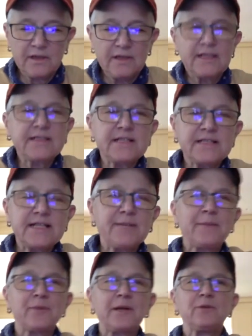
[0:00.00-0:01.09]
that's just how my
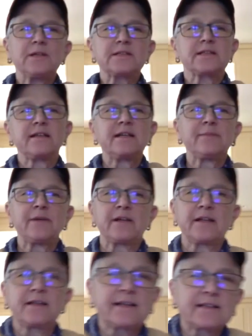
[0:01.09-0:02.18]
brain wants to think about
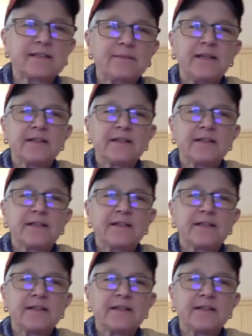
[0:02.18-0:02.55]
it. That doesn't or mean